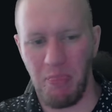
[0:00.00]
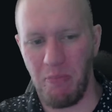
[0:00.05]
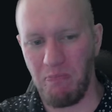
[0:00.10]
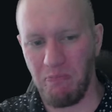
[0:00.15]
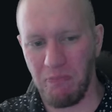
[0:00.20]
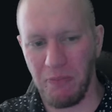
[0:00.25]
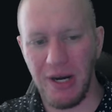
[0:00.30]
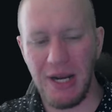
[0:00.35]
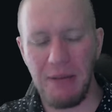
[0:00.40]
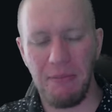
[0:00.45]

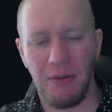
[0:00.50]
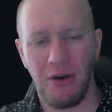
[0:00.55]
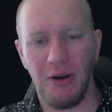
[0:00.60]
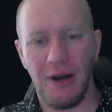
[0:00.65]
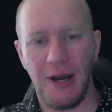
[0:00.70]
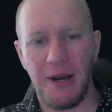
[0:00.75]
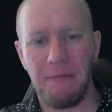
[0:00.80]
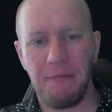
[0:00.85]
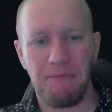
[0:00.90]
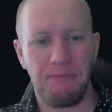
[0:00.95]
Pretty
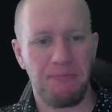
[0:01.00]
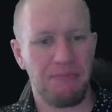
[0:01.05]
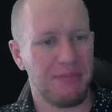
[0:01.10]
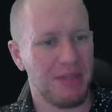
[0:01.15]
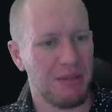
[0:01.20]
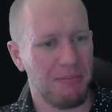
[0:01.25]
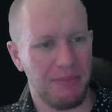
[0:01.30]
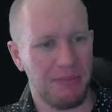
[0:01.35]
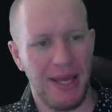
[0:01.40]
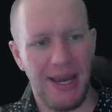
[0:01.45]
boring.
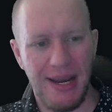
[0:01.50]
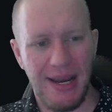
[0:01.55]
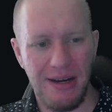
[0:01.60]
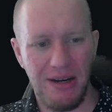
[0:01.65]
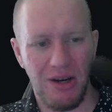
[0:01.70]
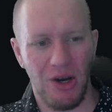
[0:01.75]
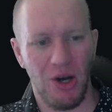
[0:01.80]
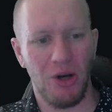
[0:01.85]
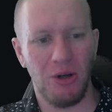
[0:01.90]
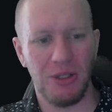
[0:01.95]

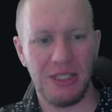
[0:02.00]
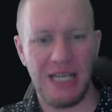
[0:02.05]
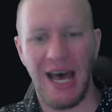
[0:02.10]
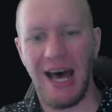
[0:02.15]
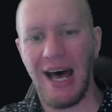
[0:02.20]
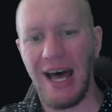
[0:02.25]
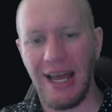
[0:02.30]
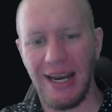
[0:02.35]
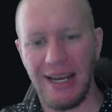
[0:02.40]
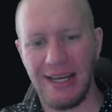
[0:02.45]
Plain old
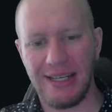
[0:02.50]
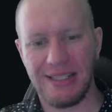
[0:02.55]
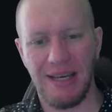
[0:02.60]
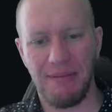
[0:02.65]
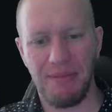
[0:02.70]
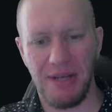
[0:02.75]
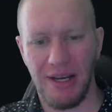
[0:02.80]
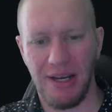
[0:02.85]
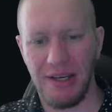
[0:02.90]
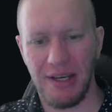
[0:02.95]
art,
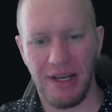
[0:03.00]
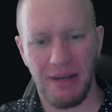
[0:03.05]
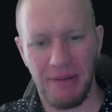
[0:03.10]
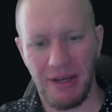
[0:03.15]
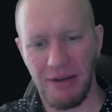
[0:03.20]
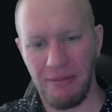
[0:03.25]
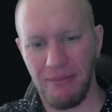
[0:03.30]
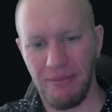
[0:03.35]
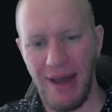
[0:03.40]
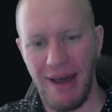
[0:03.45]
except, you're going
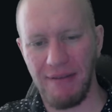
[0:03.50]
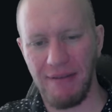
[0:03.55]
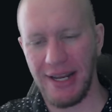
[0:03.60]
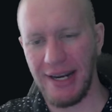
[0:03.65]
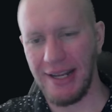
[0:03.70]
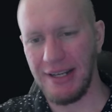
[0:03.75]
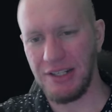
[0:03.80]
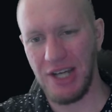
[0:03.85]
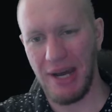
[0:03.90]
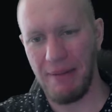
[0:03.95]
to be having
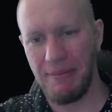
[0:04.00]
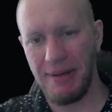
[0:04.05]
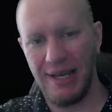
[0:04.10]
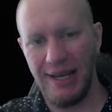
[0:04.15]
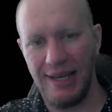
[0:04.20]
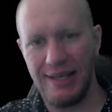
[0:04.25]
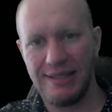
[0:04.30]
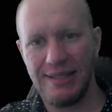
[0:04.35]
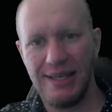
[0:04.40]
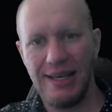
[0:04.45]
it in
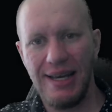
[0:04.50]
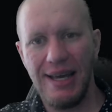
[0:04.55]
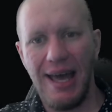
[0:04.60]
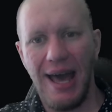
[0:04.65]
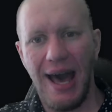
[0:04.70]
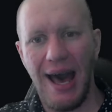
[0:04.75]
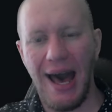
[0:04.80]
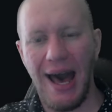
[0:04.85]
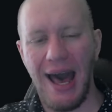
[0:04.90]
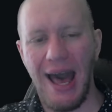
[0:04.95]
Japanese.
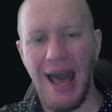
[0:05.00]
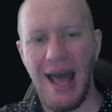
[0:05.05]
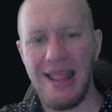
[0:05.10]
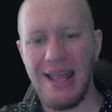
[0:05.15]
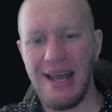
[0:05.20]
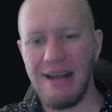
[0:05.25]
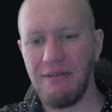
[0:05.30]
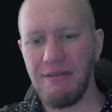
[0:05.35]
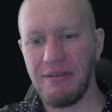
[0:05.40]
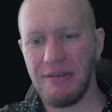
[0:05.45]
And
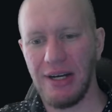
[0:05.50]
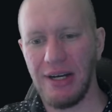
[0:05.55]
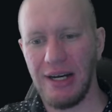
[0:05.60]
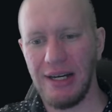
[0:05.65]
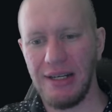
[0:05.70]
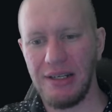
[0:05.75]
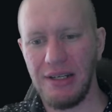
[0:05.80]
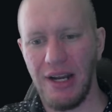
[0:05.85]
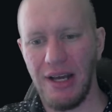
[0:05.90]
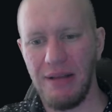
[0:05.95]
then we've
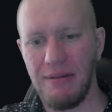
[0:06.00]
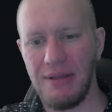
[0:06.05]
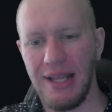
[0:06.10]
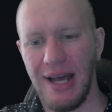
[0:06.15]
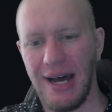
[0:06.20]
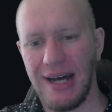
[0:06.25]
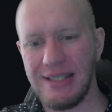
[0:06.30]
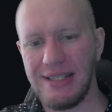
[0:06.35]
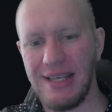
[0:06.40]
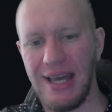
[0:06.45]
got,
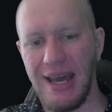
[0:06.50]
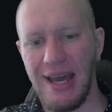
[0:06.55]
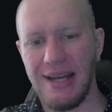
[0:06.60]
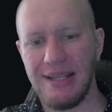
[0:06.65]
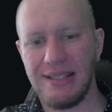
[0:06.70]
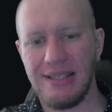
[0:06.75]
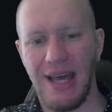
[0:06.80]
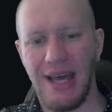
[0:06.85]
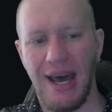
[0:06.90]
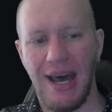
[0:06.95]

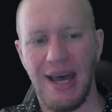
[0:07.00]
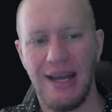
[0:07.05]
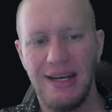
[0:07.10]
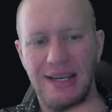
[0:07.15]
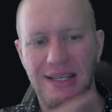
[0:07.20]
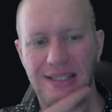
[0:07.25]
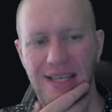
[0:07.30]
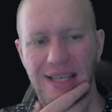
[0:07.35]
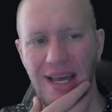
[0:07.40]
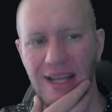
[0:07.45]
Narset,
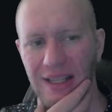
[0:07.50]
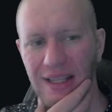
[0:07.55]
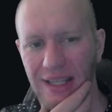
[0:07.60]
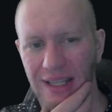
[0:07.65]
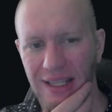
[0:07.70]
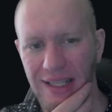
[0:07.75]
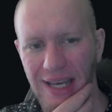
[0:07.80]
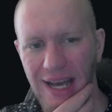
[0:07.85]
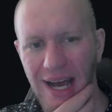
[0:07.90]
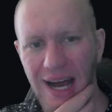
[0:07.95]
Nissa, and
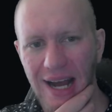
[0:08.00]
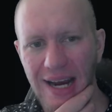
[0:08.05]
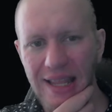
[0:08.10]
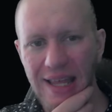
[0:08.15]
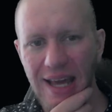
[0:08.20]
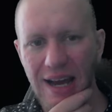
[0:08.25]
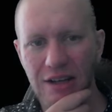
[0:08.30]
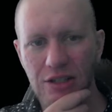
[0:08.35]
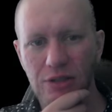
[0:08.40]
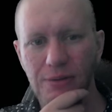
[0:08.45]
Liliana
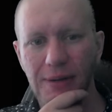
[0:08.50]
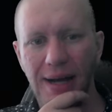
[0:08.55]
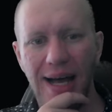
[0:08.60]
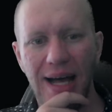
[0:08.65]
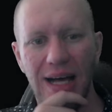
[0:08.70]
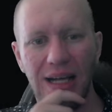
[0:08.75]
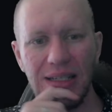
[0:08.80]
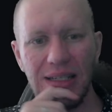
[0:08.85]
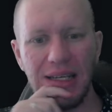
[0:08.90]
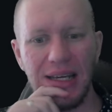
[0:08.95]
there as
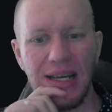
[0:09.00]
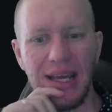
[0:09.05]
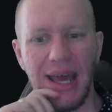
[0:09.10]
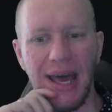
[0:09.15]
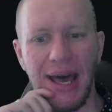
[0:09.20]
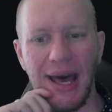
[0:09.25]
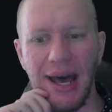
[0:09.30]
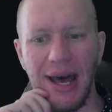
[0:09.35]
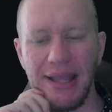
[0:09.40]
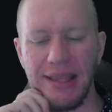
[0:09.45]
well.
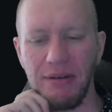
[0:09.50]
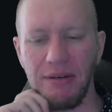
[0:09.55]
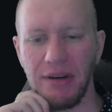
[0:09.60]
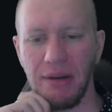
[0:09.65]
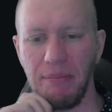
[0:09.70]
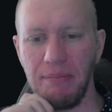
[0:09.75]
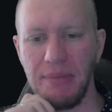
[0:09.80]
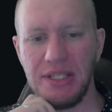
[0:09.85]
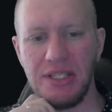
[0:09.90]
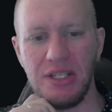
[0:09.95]
Then we've
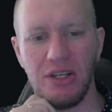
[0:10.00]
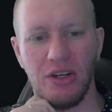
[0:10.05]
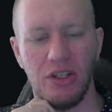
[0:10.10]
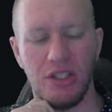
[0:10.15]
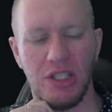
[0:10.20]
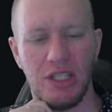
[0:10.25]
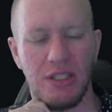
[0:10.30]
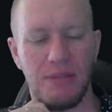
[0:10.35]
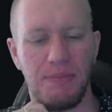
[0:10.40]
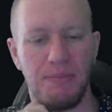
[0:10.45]
got Mystical
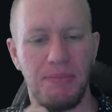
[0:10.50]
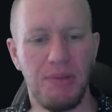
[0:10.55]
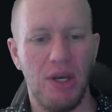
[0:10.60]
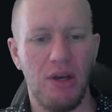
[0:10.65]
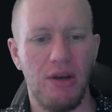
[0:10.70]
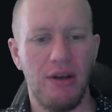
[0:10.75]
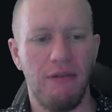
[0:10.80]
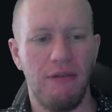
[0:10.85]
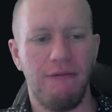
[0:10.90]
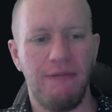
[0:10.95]

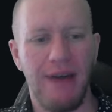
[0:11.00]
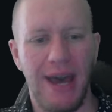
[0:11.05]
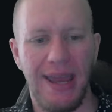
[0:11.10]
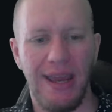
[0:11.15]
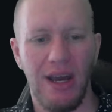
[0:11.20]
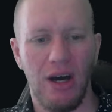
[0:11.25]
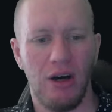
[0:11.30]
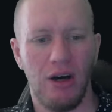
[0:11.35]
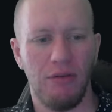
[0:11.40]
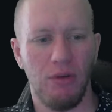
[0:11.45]
Dispute,
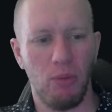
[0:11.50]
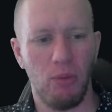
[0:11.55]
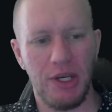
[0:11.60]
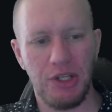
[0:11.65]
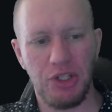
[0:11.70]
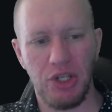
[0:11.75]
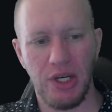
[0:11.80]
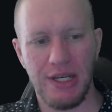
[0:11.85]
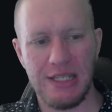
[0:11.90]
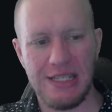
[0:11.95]
Fae of
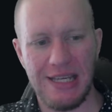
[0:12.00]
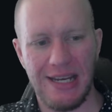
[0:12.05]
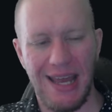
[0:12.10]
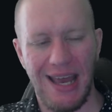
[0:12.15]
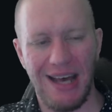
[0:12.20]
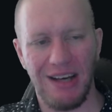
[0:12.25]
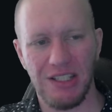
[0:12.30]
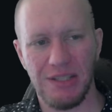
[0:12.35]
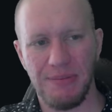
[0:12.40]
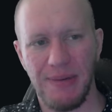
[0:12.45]
Wishes, and
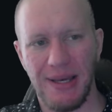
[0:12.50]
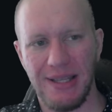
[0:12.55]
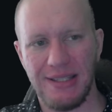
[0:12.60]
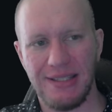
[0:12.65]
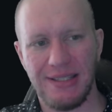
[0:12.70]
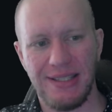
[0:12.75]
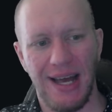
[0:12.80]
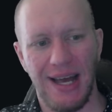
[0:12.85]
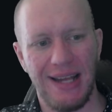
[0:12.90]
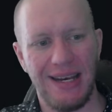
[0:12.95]
Elspeth's
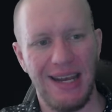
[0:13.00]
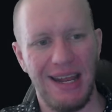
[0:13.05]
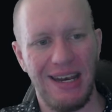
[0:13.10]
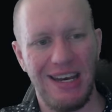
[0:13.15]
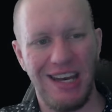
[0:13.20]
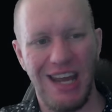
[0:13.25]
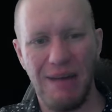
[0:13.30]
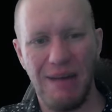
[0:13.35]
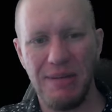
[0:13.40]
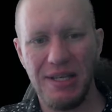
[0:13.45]
son,
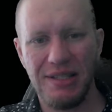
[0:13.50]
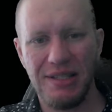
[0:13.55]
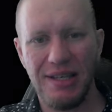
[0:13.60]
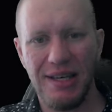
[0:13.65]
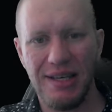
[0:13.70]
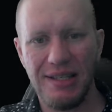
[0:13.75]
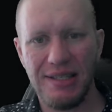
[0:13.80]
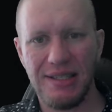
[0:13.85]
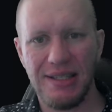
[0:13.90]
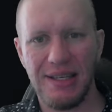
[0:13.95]

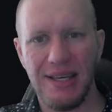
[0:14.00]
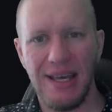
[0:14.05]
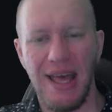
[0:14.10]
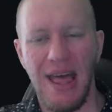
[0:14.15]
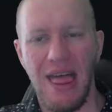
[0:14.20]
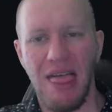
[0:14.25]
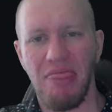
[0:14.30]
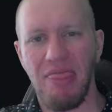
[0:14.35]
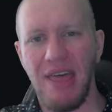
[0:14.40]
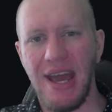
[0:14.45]
Nemesis.
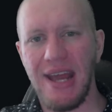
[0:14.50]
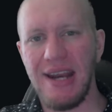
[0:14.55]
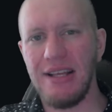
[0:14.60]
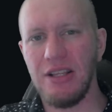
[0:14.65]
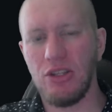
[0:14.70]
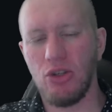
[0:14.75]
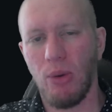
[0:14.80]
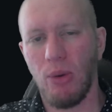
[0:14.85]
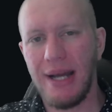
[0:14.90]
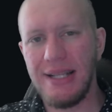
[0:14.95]
Then
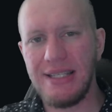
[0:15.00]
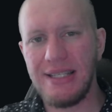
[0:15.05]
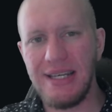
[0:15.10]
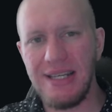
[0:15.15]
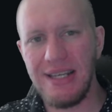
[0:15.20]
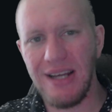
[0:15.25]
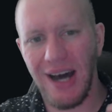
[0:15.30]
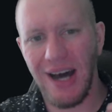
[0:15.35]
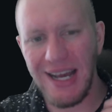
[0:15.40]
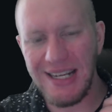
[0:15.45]
in
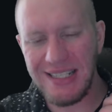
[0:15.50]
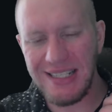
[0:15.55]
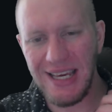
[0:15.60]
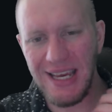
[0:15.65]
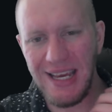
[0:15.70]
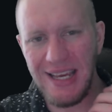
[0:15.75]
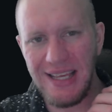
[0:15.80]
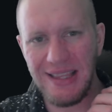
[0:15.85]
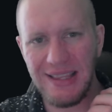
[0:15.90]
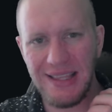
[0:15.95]

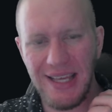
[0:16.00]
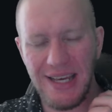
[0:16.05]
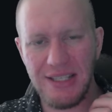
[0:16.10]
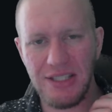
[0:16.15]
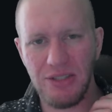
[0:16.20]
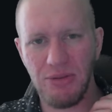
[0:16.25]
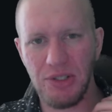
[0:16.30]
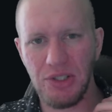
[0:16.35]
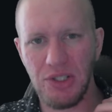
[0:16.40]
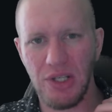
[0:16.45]
2019, they
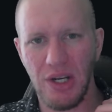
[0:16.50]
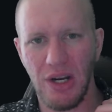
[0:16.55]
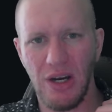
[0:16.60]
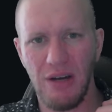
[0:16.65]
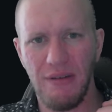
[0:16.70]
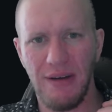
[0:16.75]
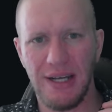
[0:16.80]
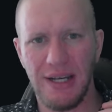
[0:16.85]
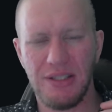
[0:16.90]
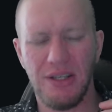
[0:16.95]
switched it
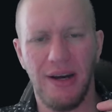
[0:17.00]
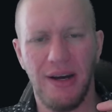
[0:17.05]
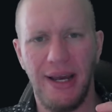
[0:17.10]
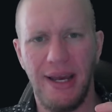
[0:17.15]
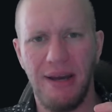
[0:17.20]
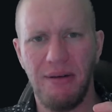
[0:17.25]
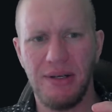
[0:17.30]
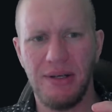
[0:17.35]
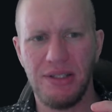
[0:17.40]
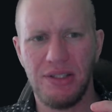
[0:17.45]
over. Sorry,
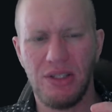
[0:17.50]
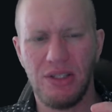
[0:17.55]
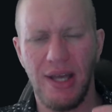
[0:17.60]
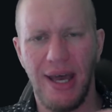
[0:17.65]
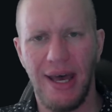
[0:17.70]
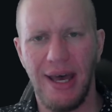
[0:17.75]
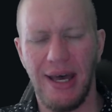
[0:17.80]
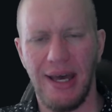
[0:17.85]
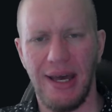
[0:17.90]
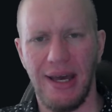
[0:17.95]
it was
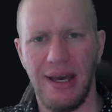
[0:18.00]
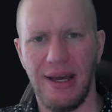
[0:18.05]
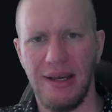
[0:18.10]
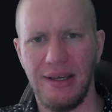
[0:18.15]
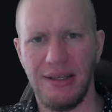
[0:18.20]
it